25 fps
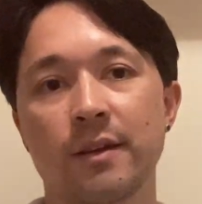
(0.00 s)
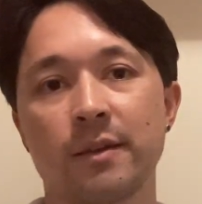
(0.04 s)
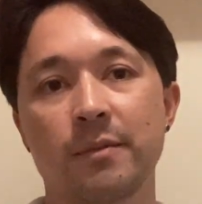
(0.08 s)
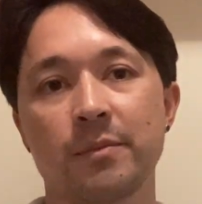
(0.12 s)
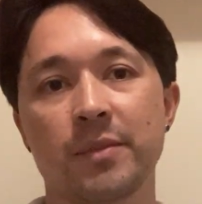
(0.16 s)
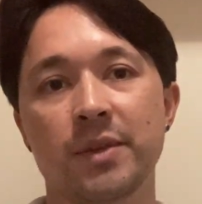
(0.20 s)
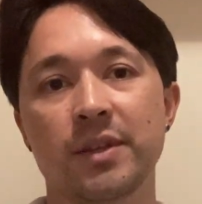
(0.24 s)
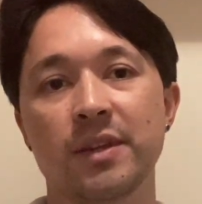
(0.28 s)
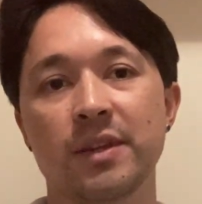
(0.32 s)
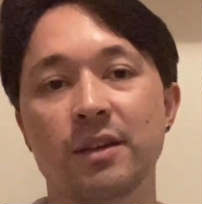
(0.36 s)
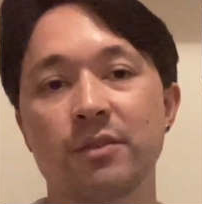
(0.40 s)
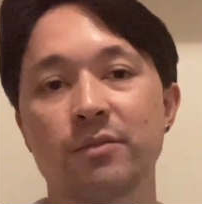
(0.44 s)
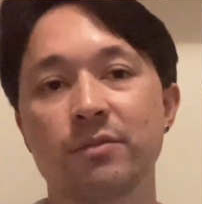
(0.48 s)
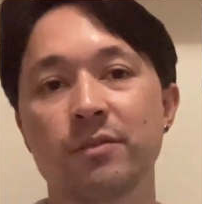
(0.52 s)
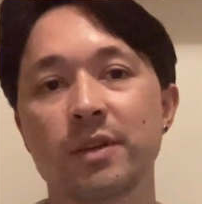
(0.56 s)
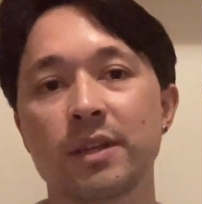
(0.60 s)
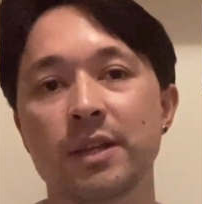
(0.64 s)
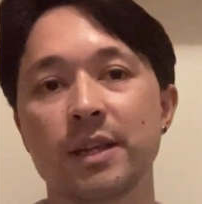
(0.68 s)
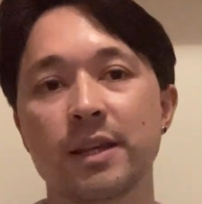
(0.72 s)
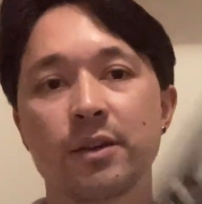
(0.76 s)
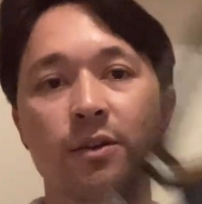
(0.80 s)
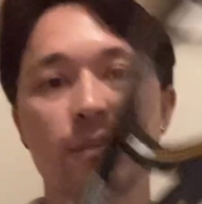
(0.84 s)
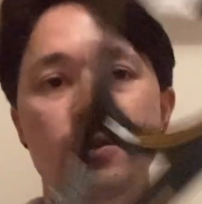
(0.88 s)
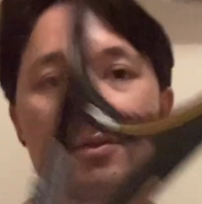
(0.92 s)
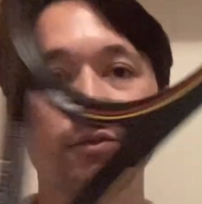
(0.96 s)
But yeah, really
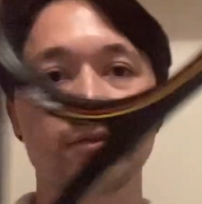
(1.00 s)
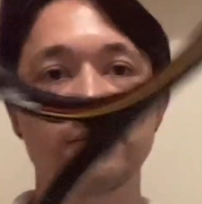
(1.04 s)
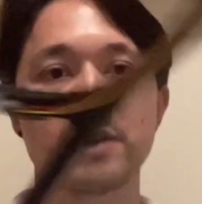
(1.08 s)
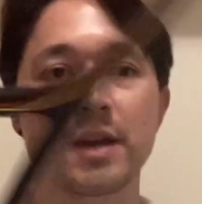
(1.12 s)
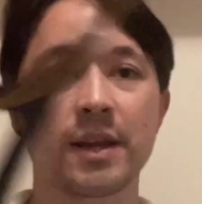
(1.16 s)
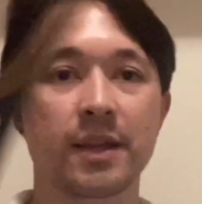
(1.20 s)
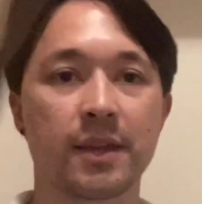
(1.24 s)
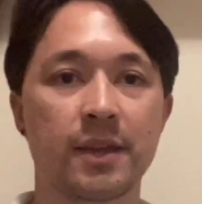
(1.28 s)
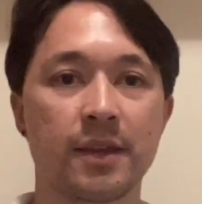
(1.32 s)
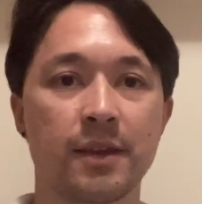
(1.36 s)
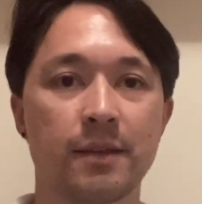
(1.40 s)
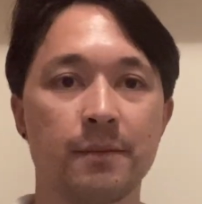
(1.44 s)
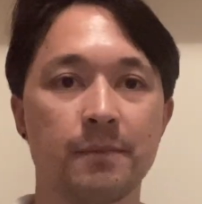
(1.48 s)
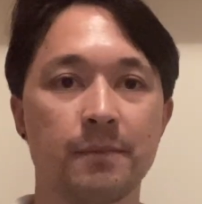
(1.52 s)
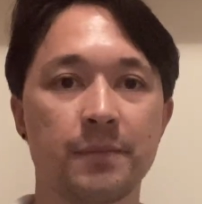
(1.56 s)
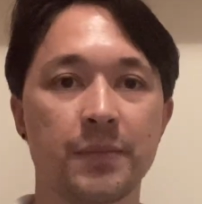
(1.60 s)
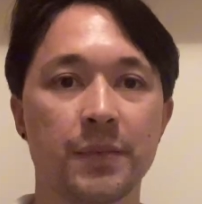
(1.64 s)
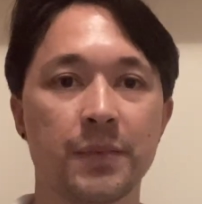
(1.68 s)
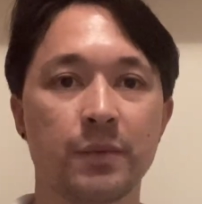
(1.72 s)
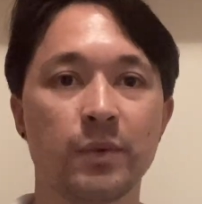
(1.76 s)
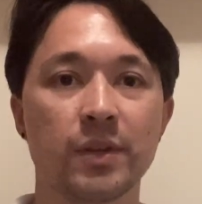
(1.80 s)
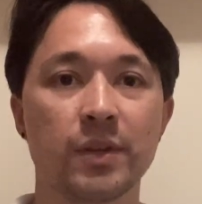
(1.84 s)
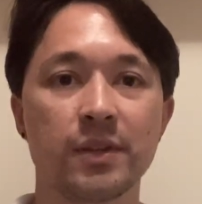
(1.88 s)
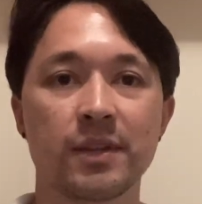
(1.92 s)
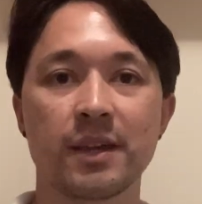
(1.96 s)
cool racket.
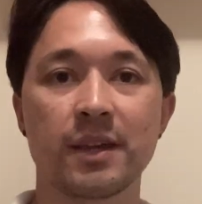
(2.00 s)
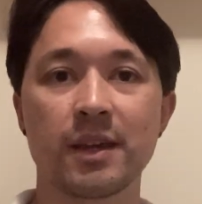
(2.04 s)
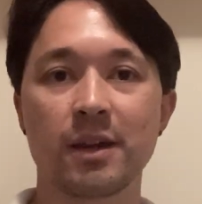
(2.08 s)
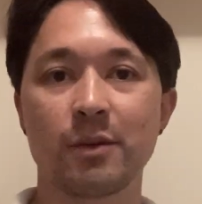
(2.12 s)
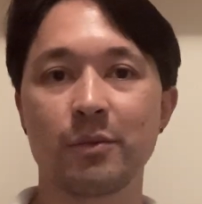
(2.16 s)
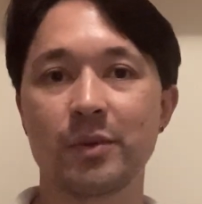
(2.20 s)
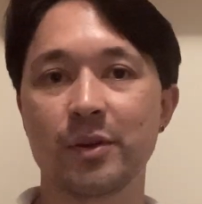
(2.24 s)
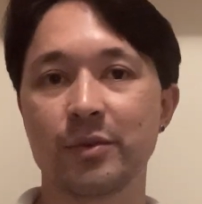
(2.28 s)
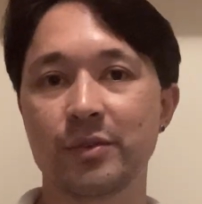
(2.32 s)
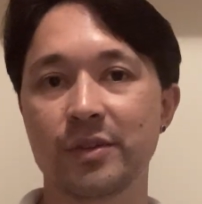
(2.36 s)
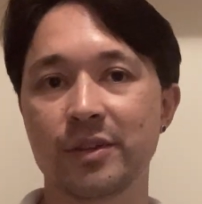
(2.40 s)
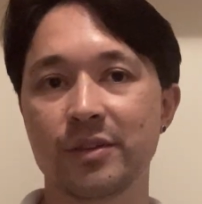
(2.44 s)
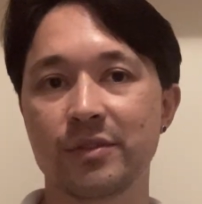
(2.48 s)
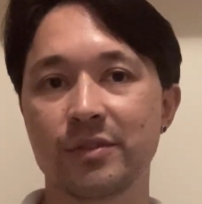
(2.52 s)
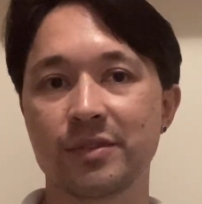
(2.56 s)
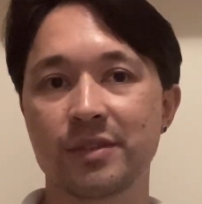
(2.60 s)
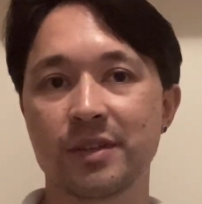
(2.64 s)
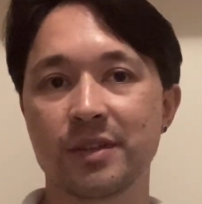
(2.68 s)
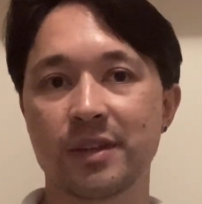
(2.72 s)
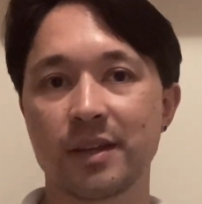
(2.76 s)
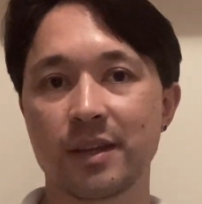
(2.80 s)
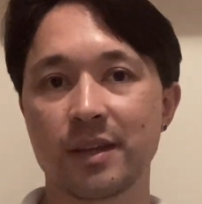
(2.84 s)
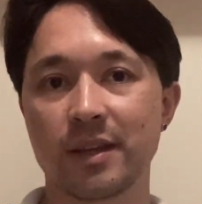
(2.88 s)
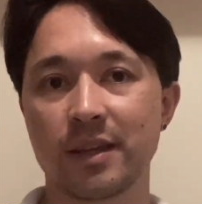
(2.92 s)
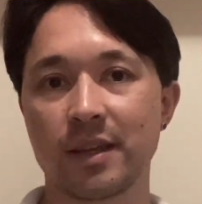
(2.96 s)
One day I will use
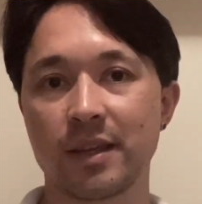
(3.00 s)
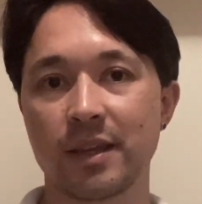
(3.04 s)
it.